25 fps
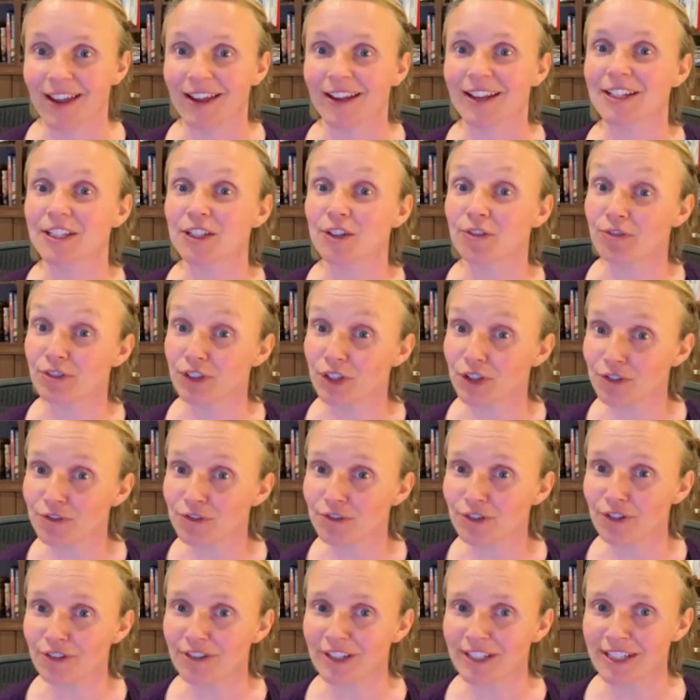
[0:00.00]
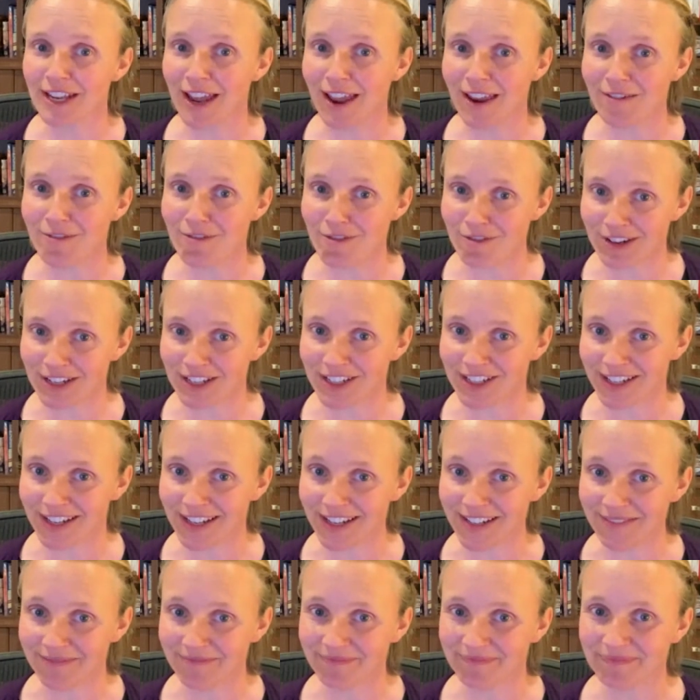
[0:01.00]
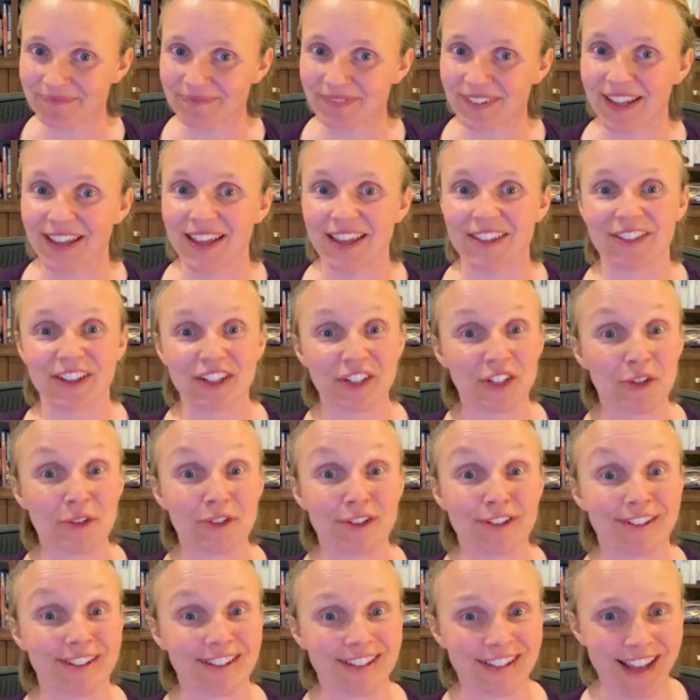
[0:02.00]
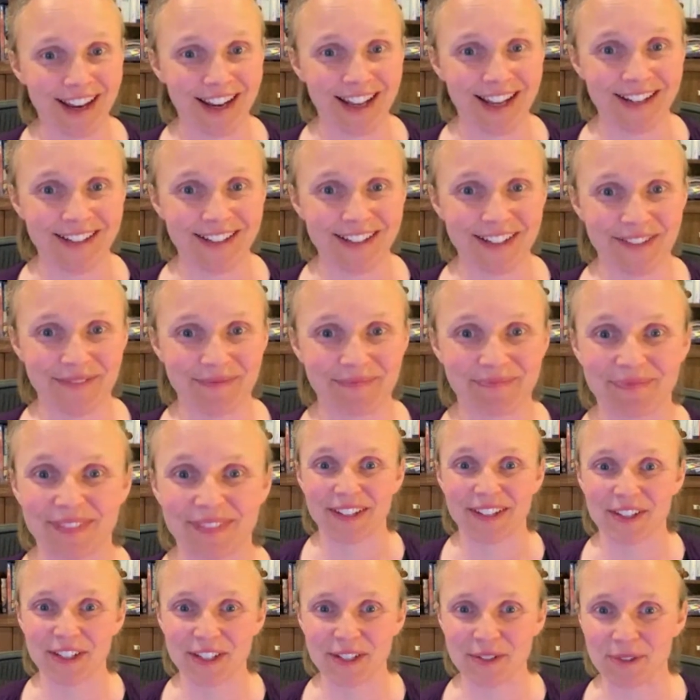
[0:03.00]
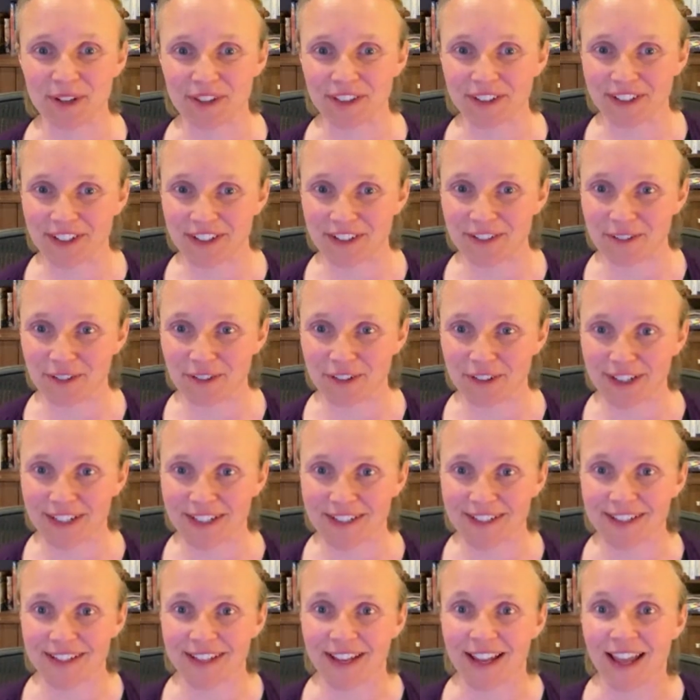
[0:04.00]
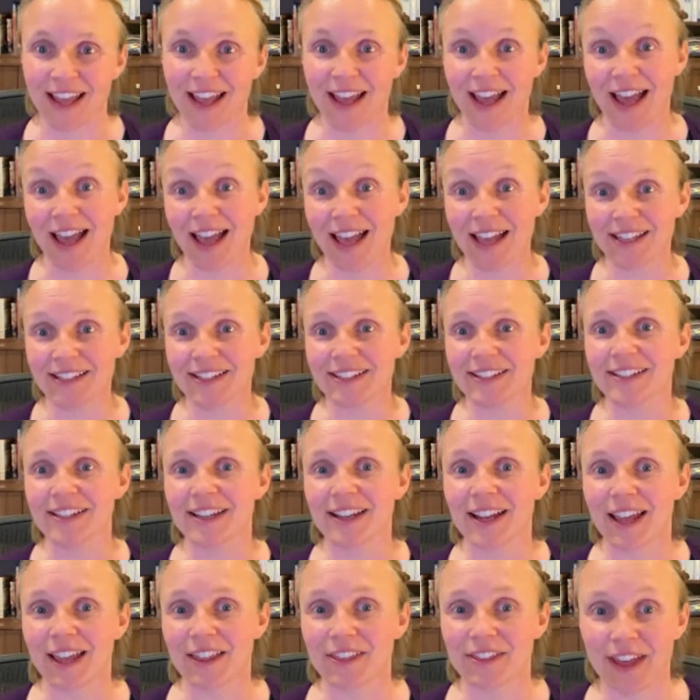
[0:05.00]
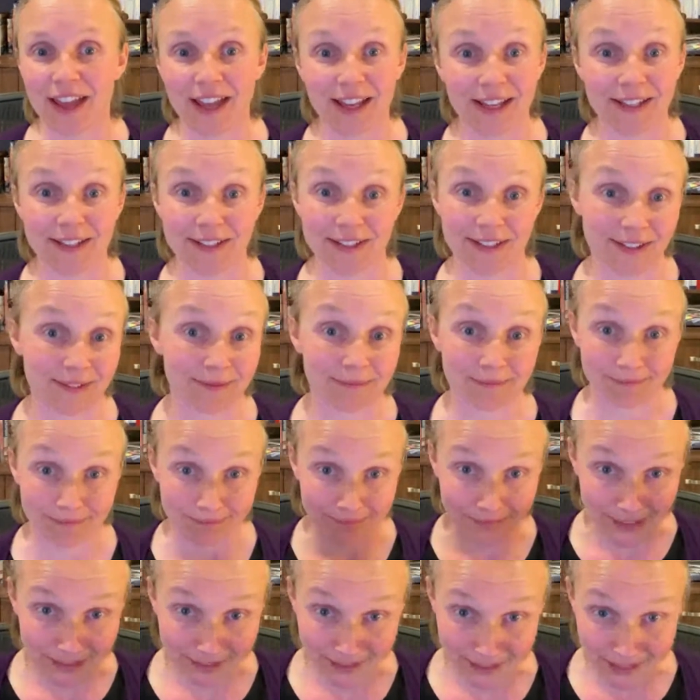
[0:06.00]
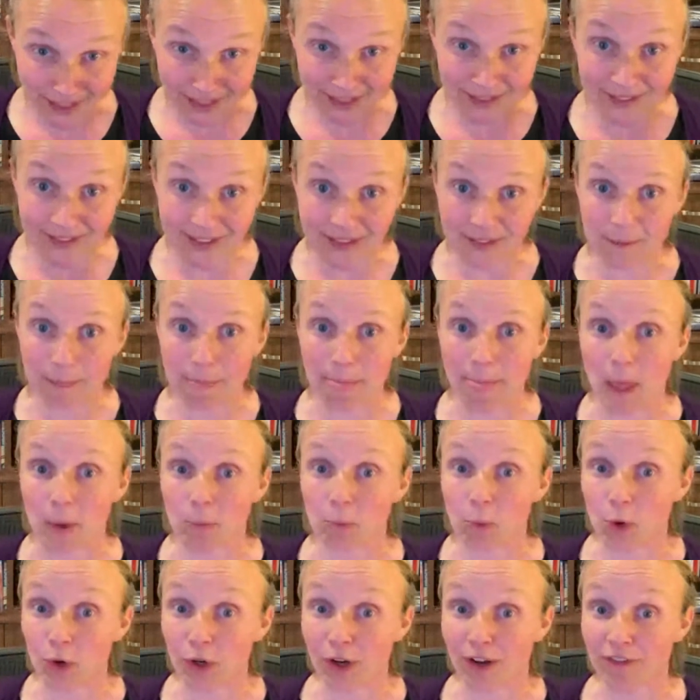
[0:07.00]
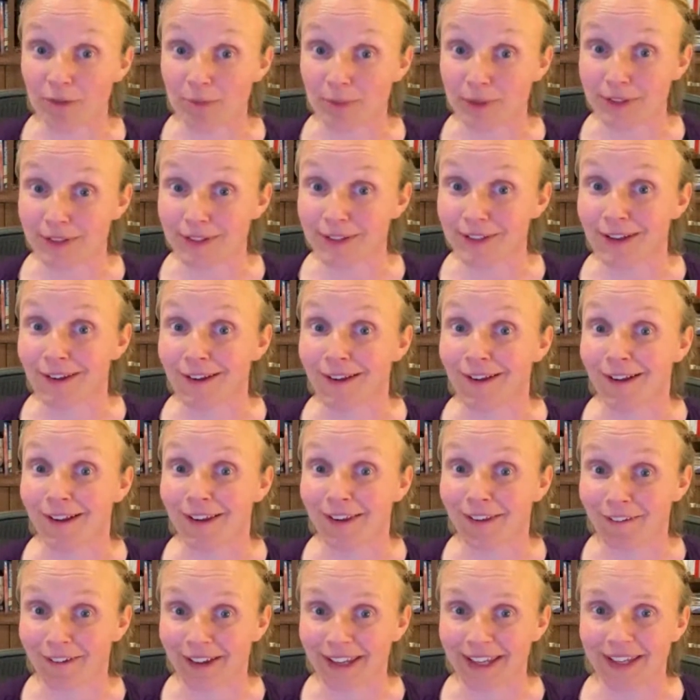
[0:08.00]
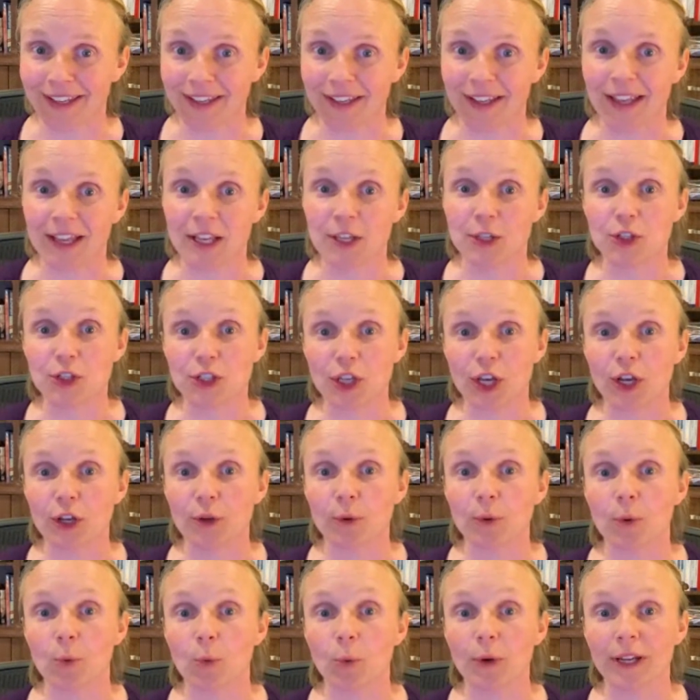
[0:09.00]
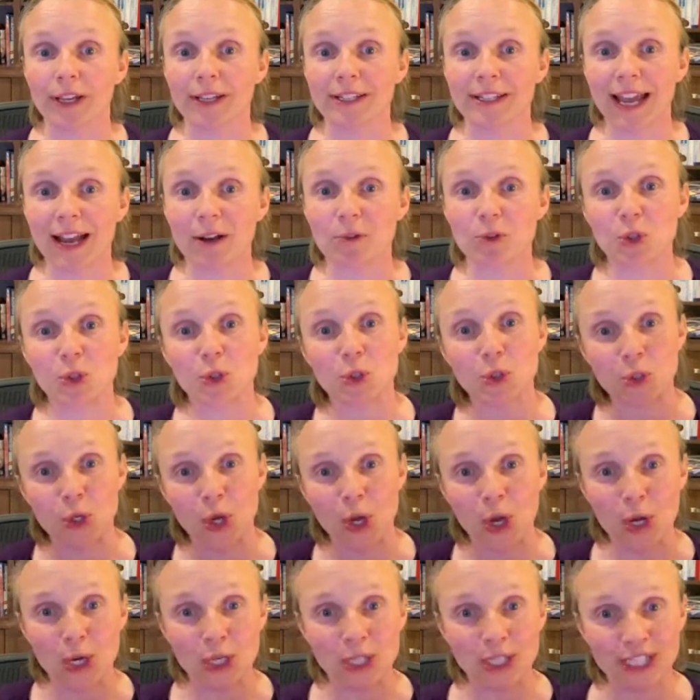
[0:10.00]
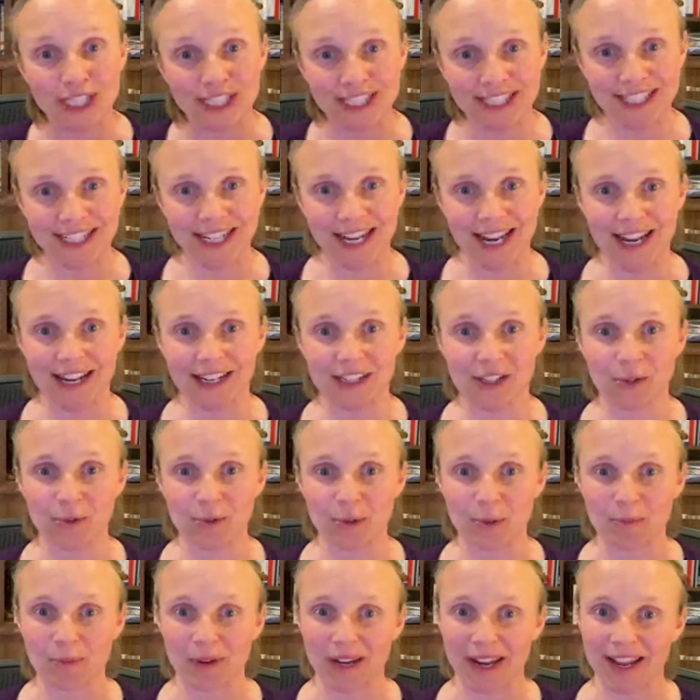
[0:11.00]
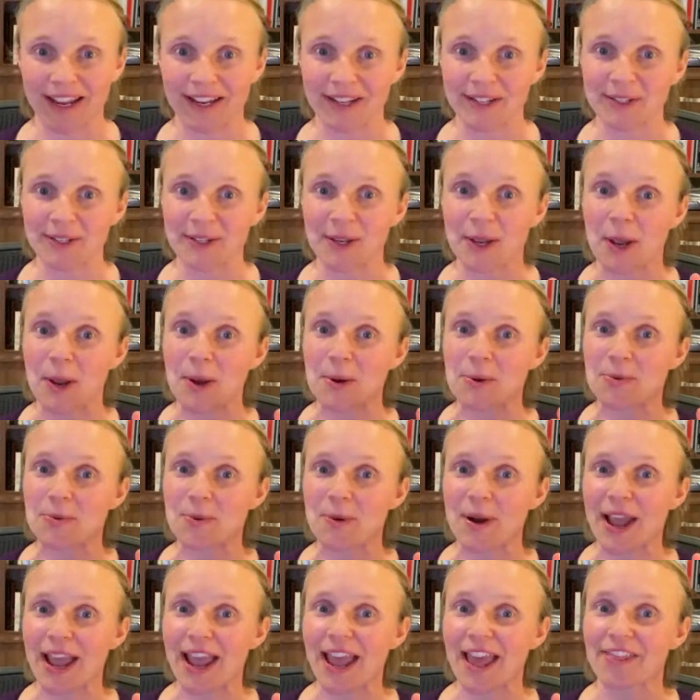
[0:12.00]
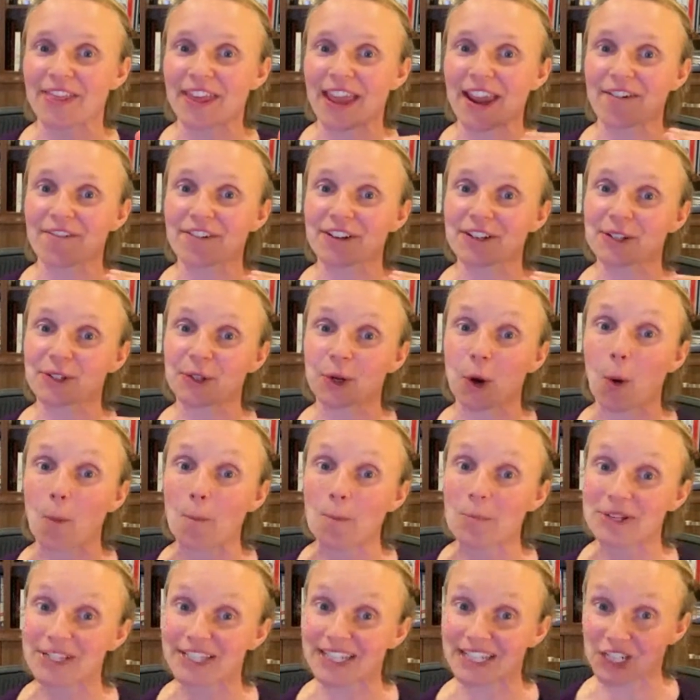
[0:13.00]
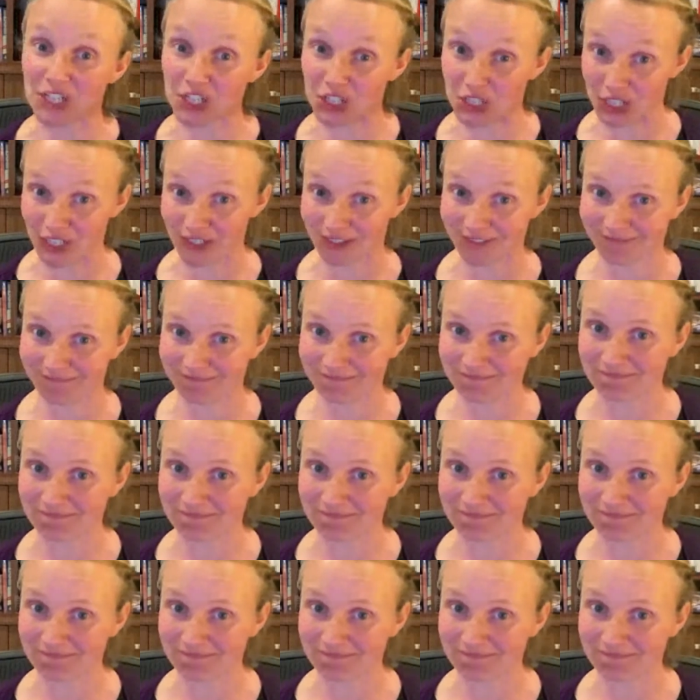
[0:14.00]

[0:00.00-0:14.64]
Because if you've got the technology, then you can sell it to other countries. And that is, in the end, what governments like. So we are now starting to get into a place where there is competition